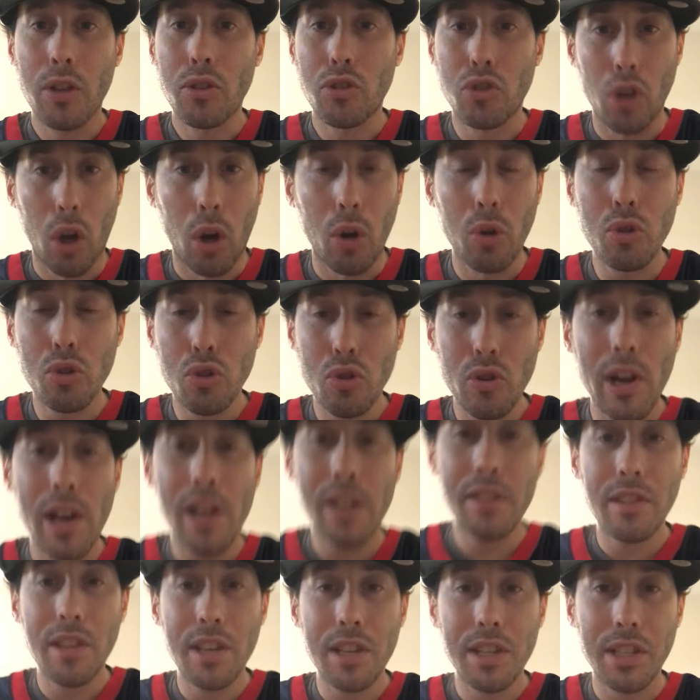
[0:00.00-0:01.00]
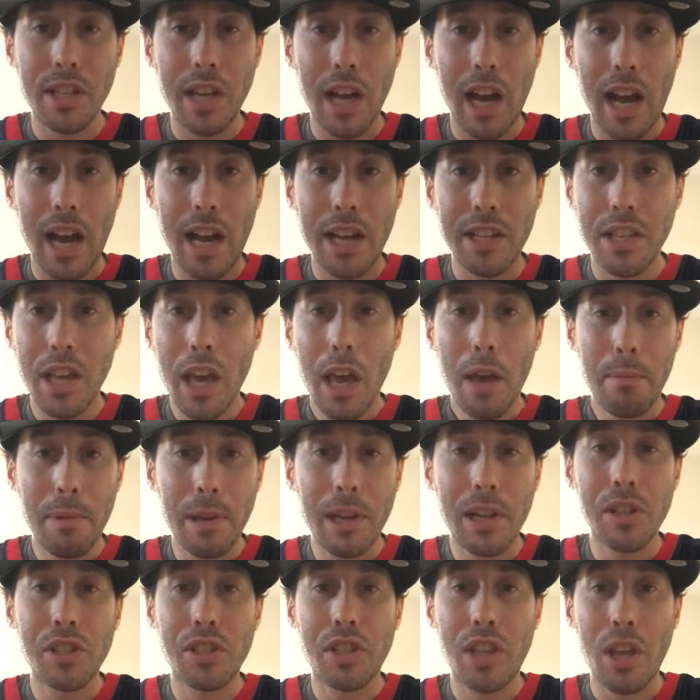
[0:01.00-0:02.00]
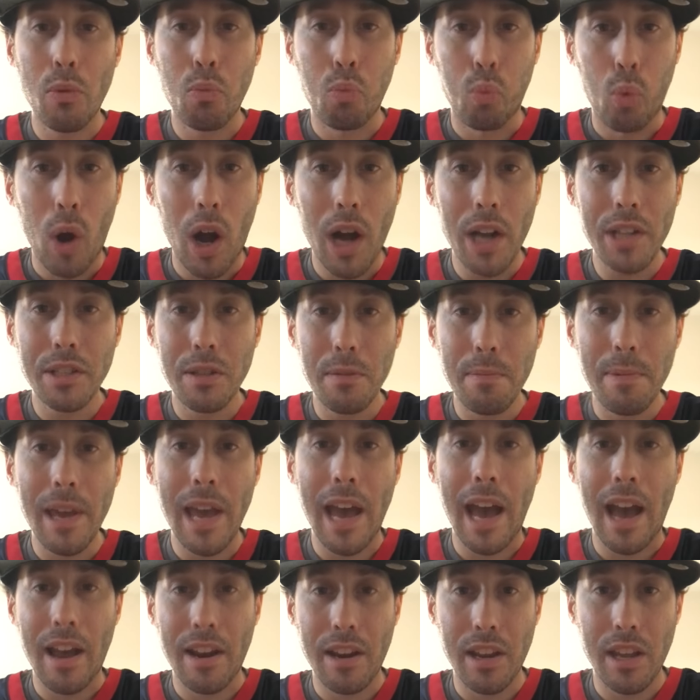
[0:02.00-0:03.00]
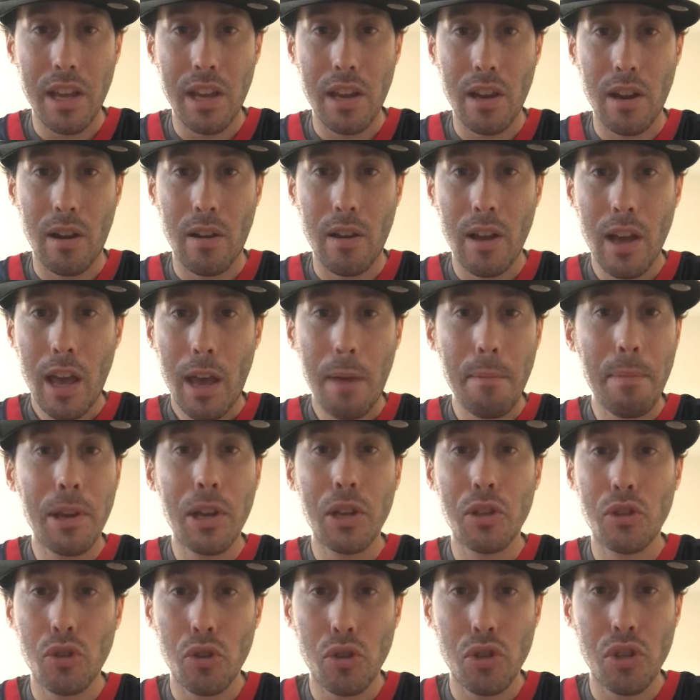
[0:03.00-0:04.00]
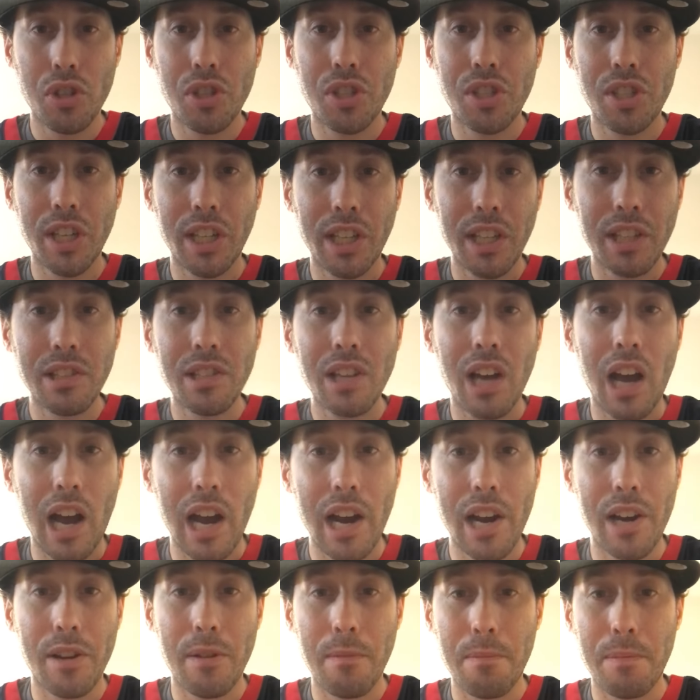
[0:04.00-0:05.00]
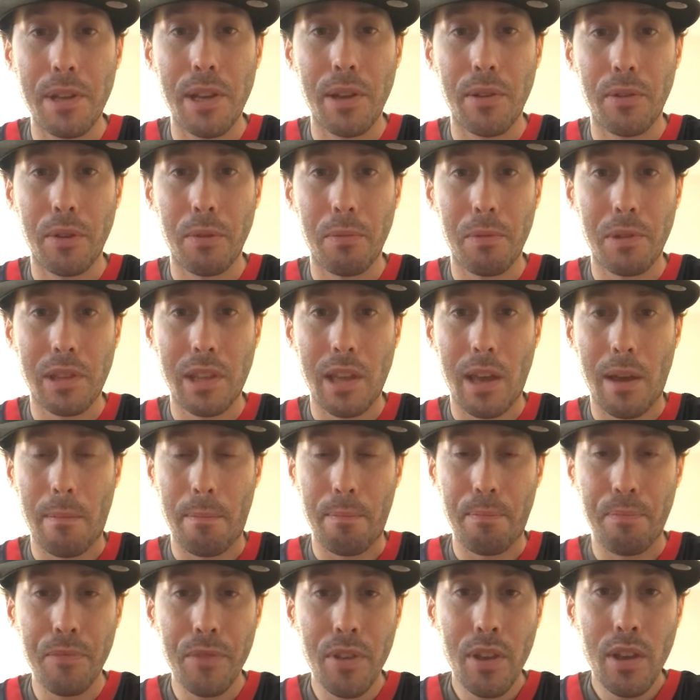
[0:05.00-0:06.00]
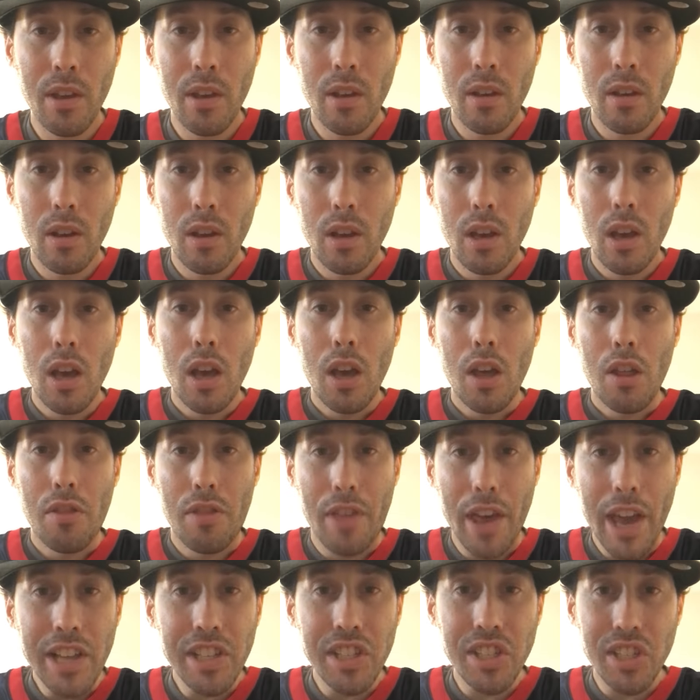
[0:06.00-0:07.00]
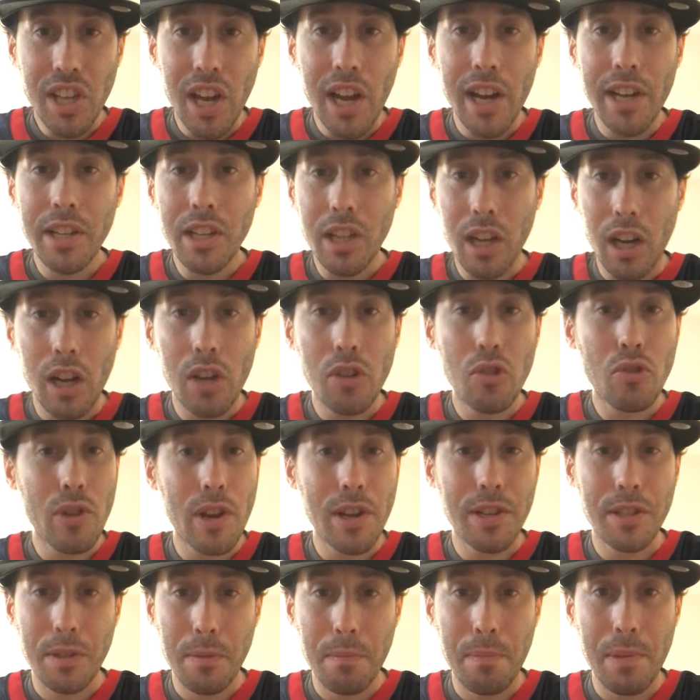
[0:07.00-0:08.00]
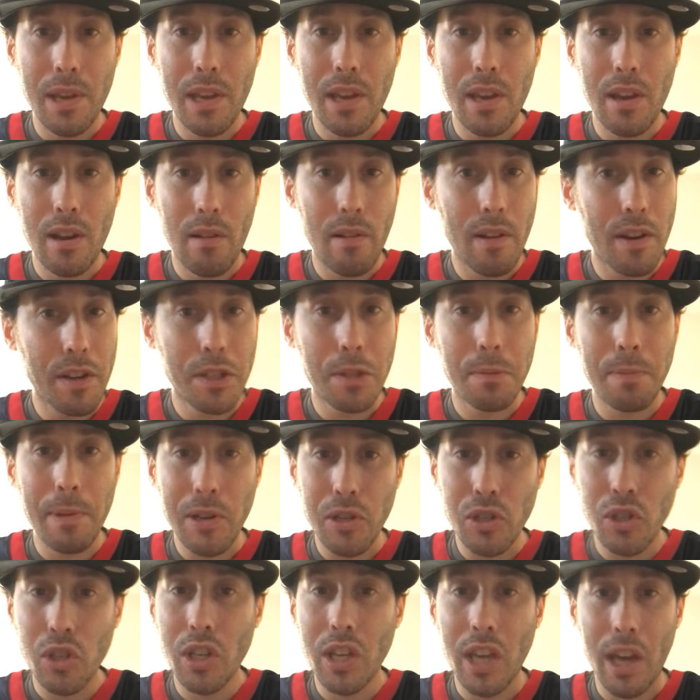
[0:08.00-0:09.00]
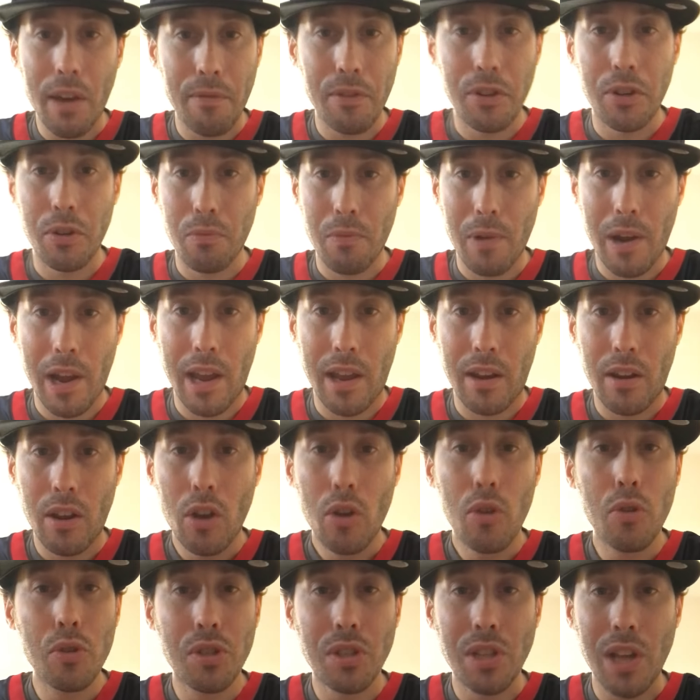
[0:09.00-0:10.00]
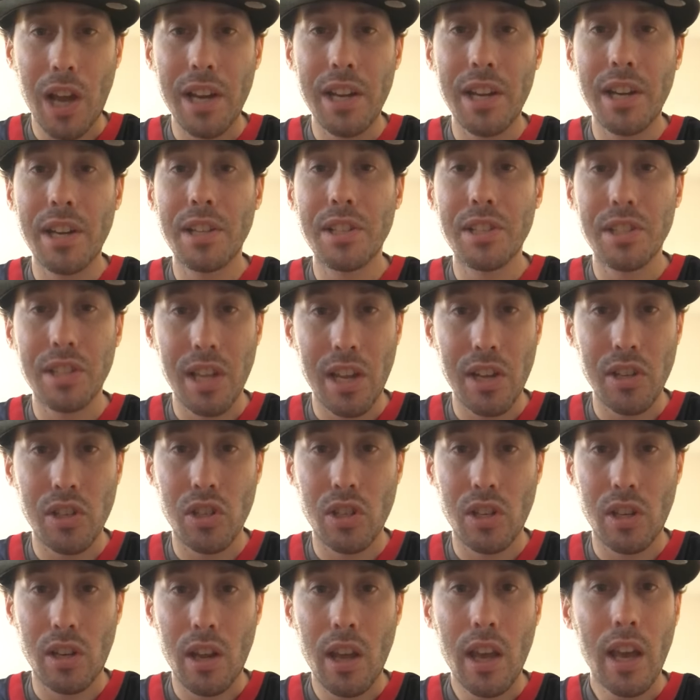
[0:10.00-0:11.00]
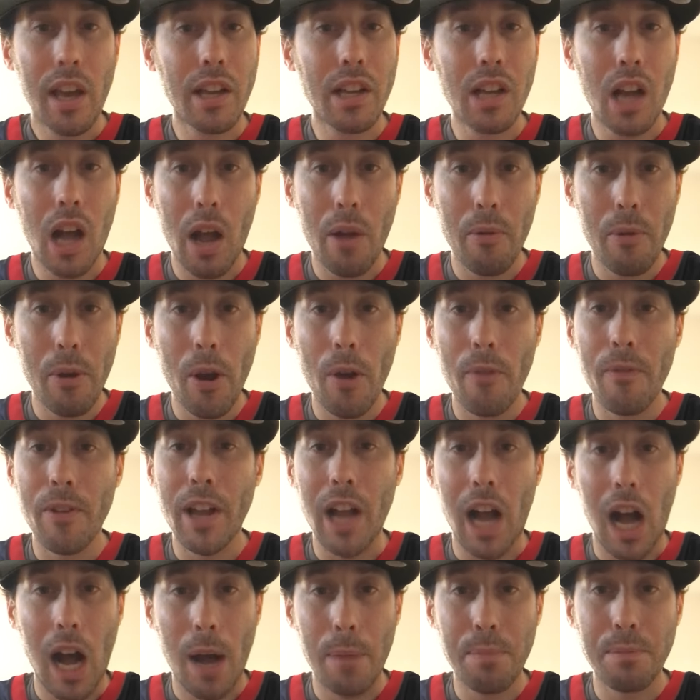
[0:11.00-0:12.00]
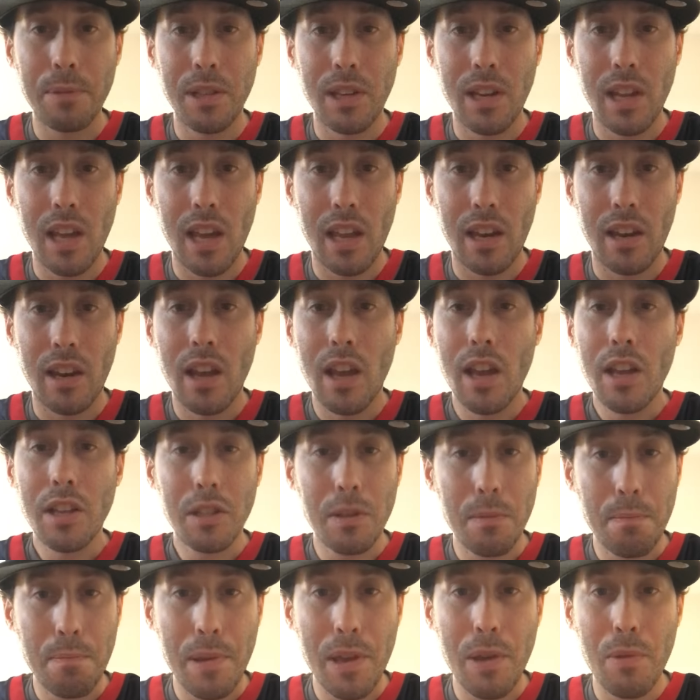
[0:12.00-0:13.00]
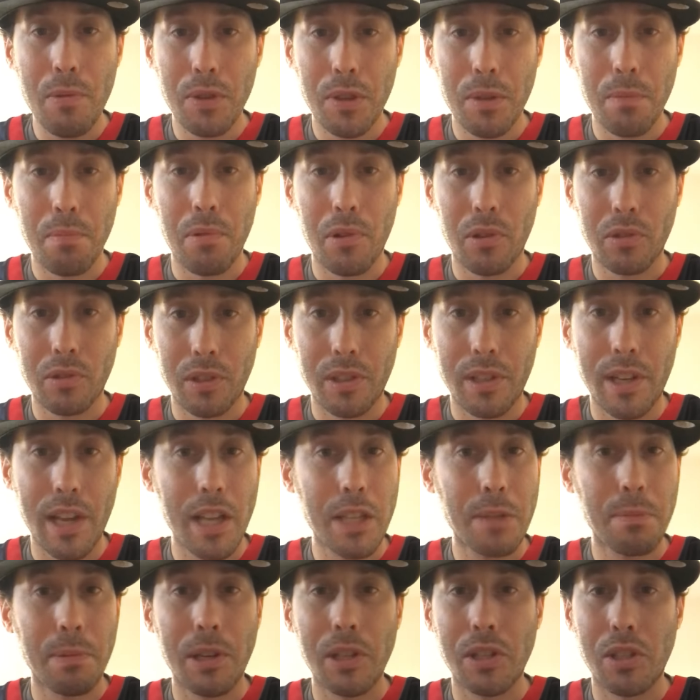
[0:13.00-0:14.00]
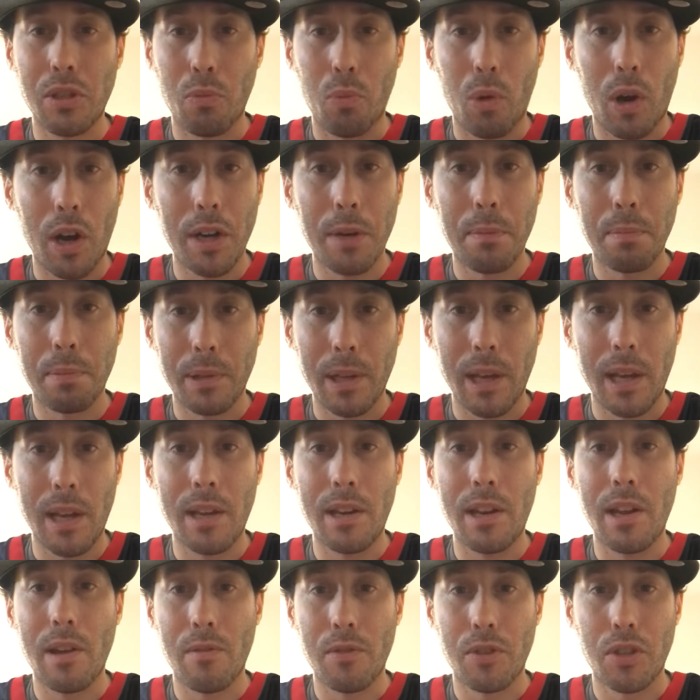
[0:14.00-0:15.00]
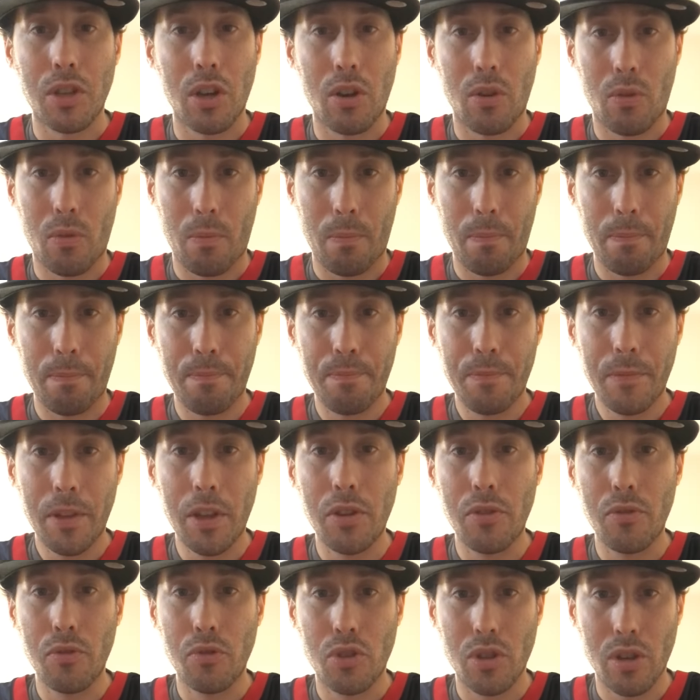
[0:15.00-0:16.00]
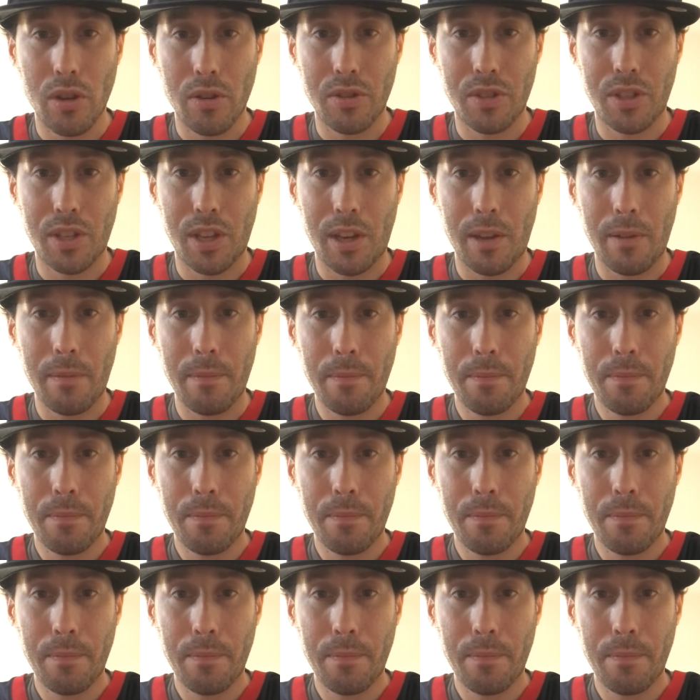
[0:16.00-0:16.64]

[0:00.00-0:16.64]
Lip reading: Don't trade these guys because they want to be out of here and because you're just sick and tired of dealing with them. They signed contracts to be here, and especially Kevin Durant, who signed an extension. And Kyrie Irving opted in to be with the Brooklyn Nets because he wanted to play near his home in New Jersey.